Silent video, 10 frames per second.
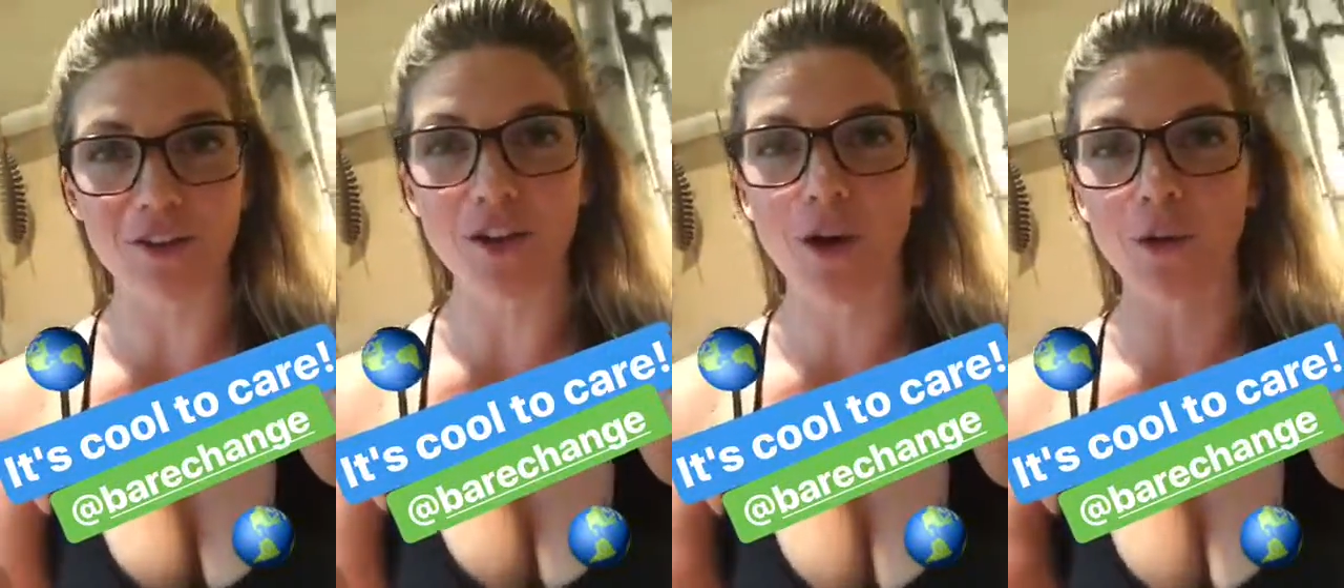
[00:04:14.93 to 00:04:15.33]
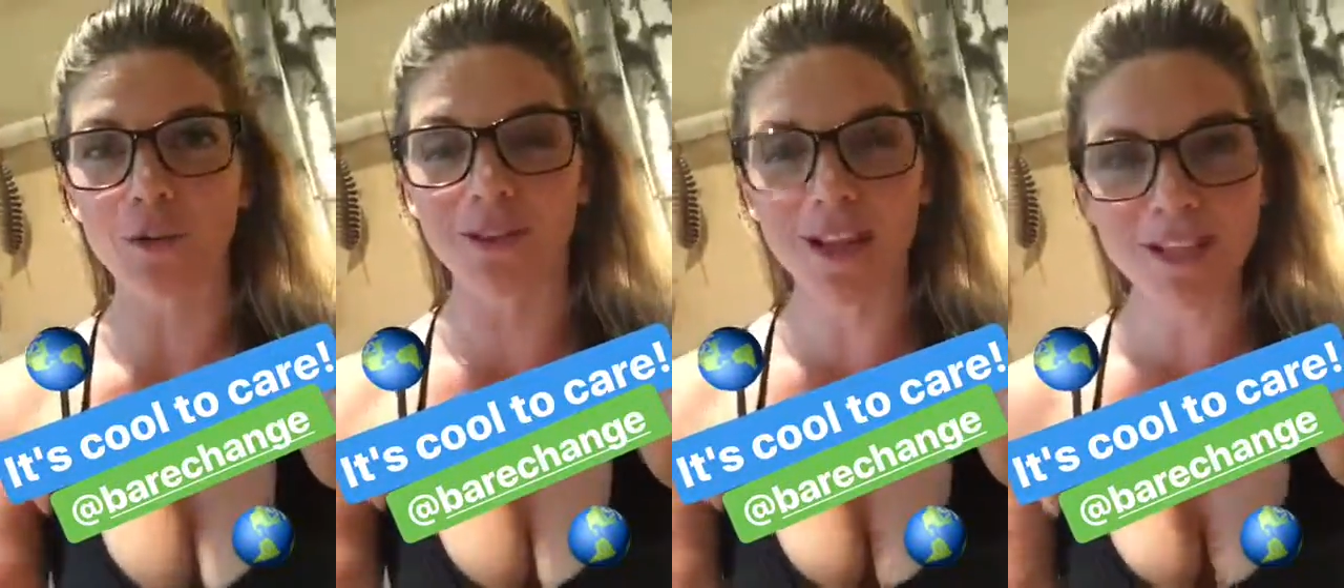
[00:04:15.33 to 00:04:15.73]

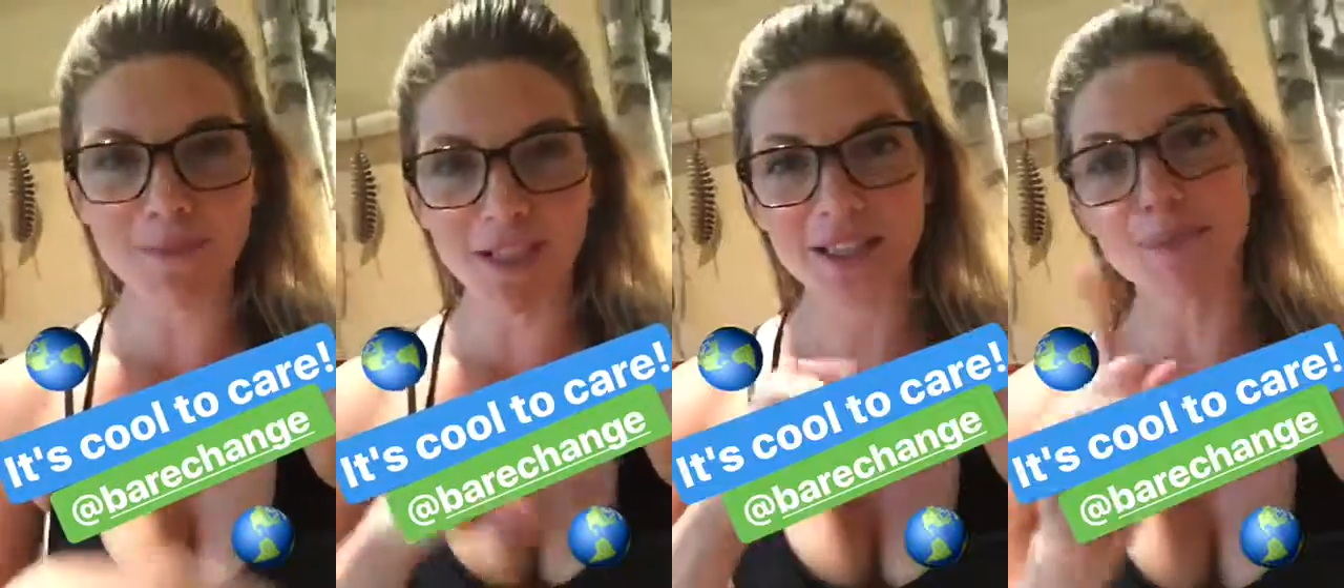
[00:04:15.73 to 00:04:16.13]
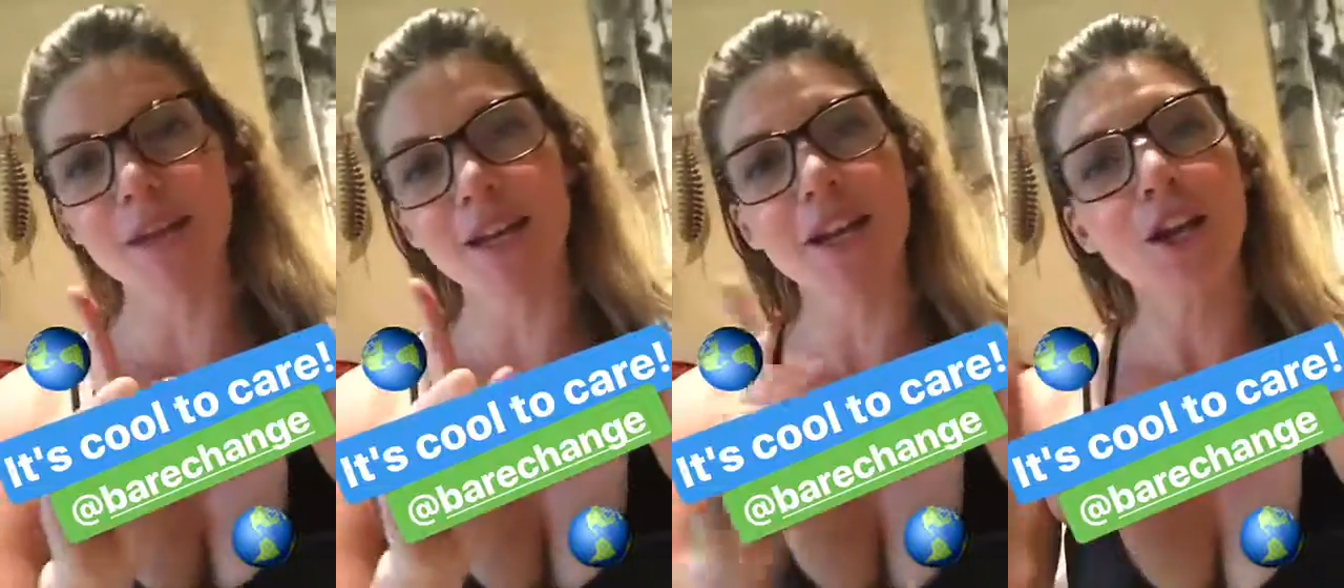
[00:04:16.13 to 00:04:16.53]
So let's make this
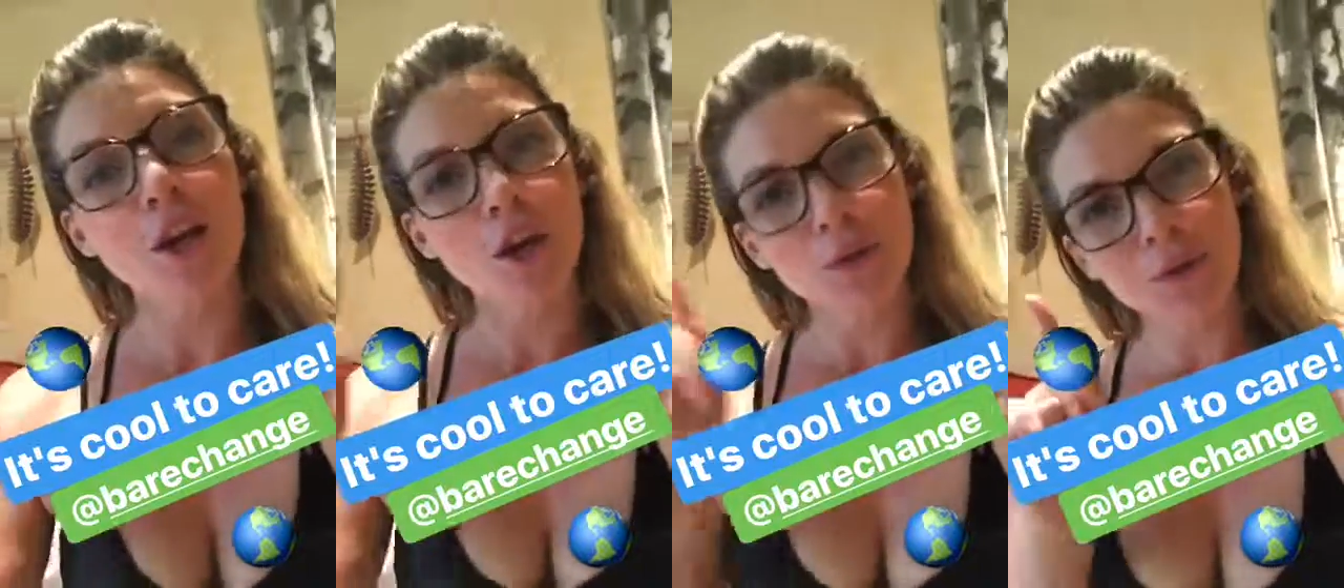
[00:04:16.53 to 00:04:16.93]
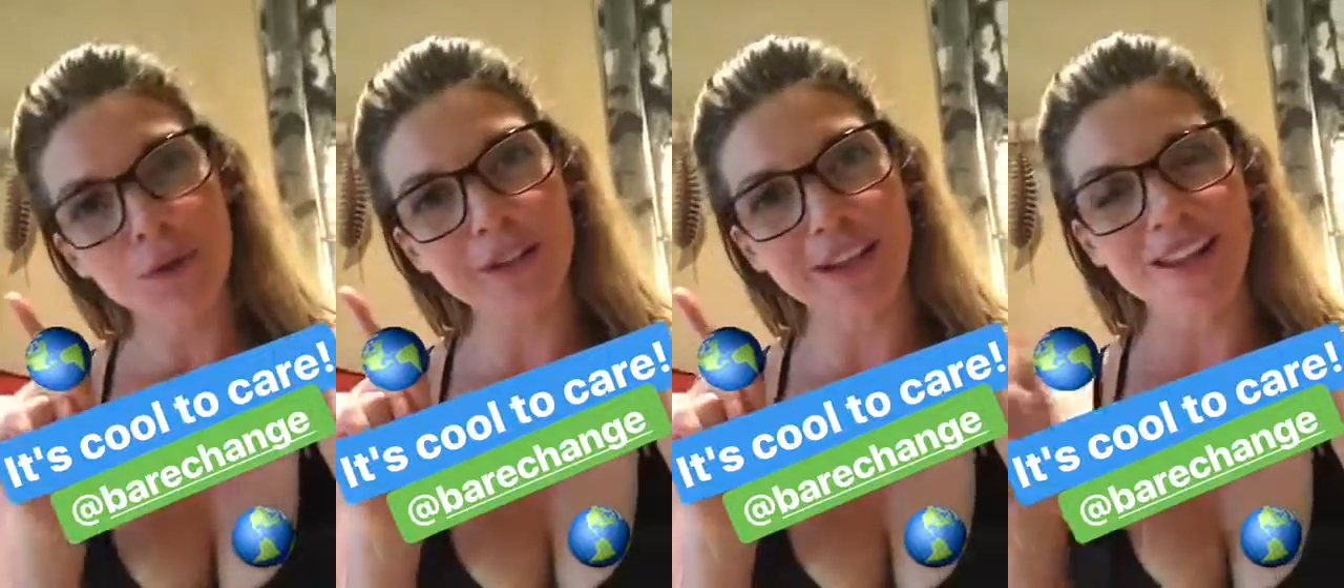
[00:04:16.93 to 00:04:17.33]
planet
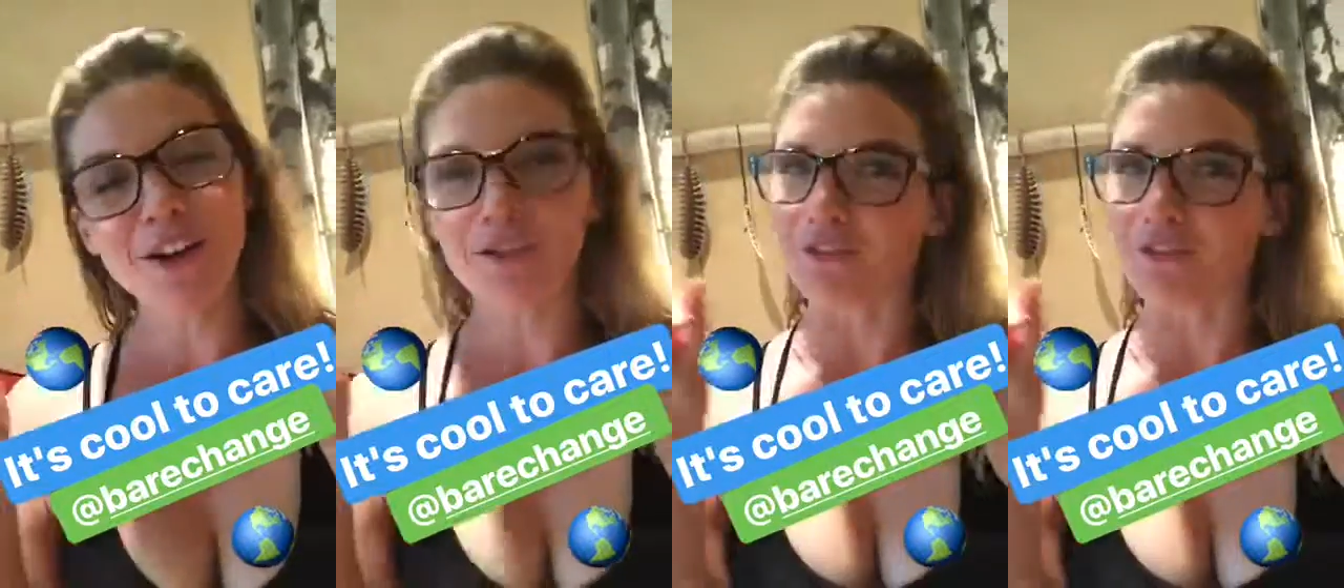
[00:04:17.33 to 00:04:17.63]
cool again.